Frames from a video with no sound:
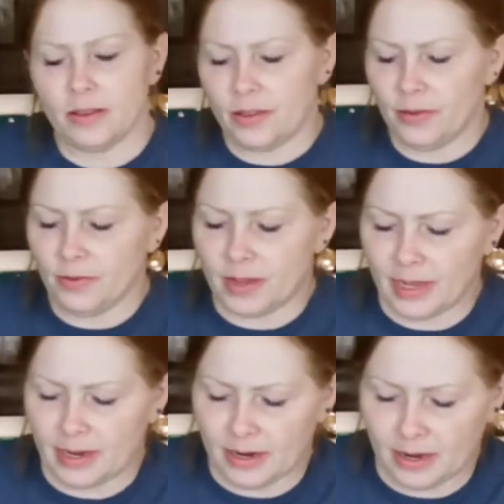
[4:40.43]
you
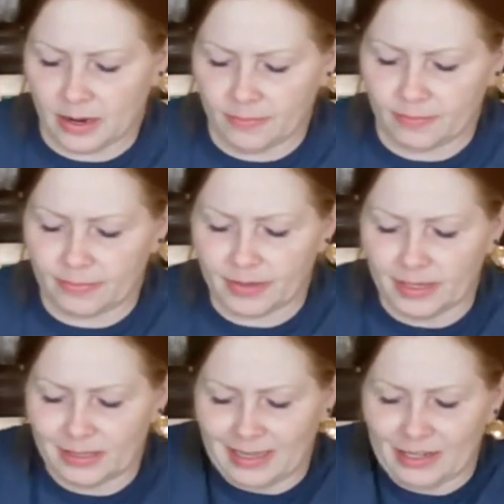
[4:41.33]
can, I
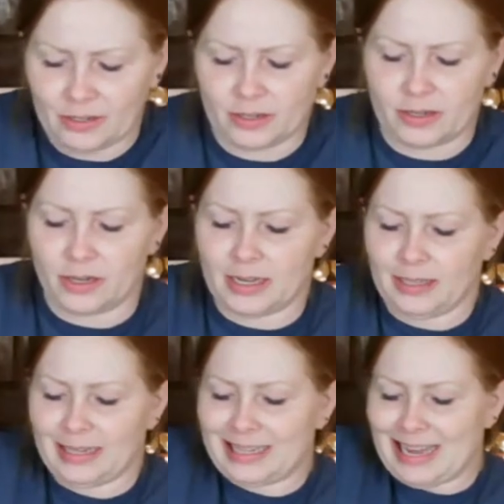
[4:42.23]
just cook it
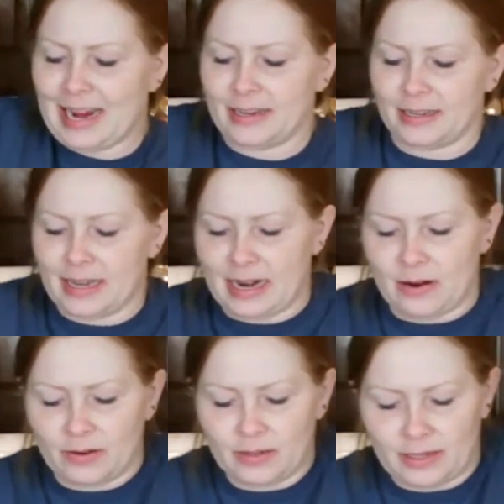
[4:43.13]
like 8 to 10
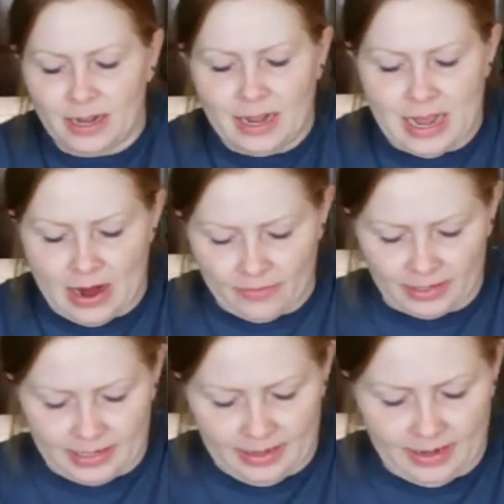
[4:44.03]
hours.
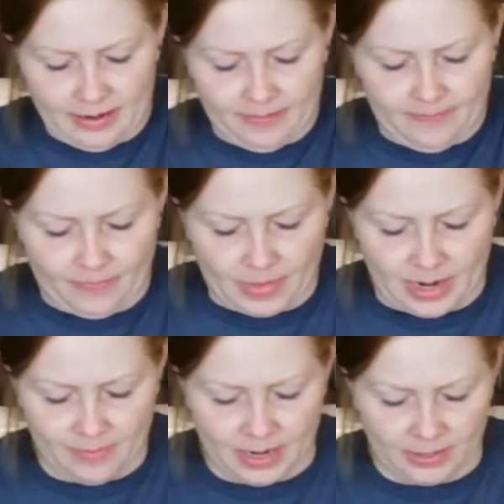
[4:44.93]
However,
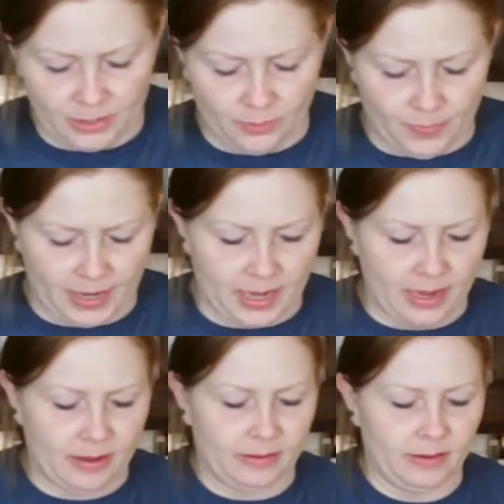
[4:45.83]
I'm not too
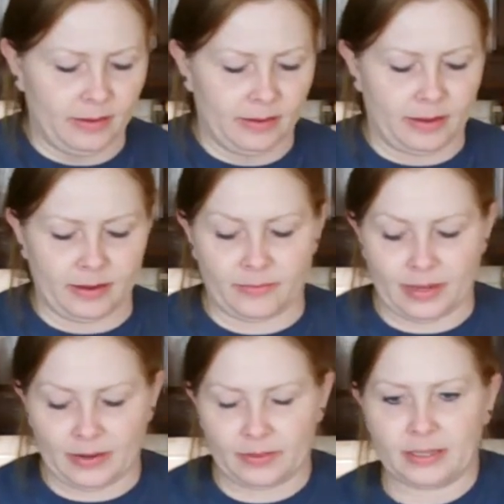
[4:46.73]
picky. If
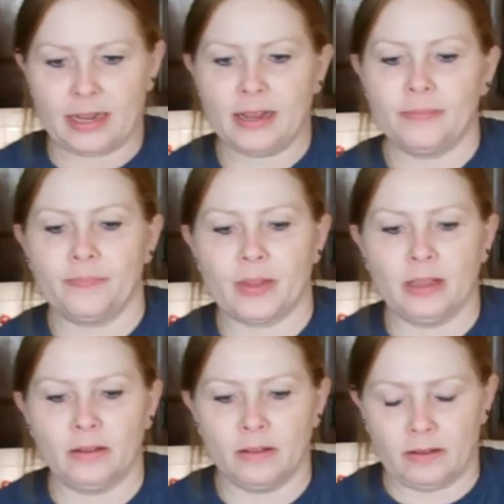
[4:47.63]
I have to stay
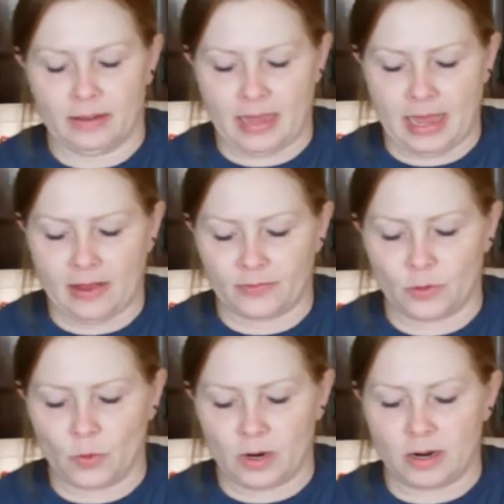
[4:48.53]
a little
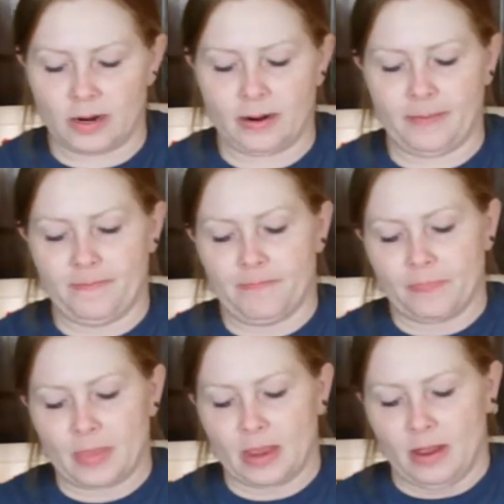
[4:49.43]
after work,
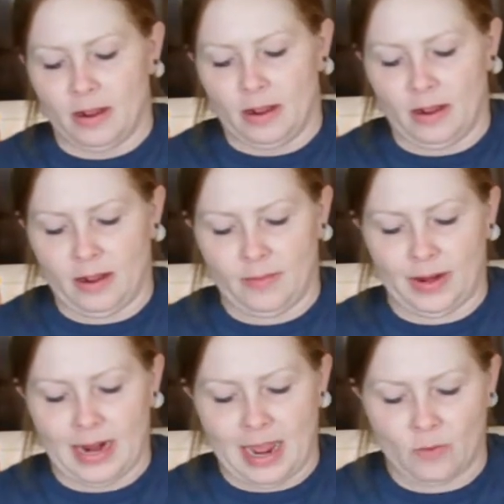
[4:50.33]

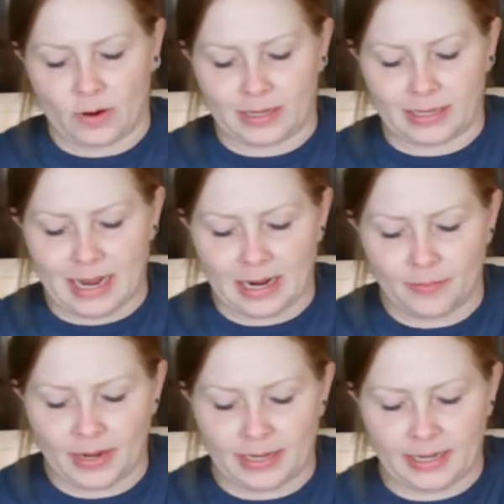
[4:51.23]
an hour, it's not a big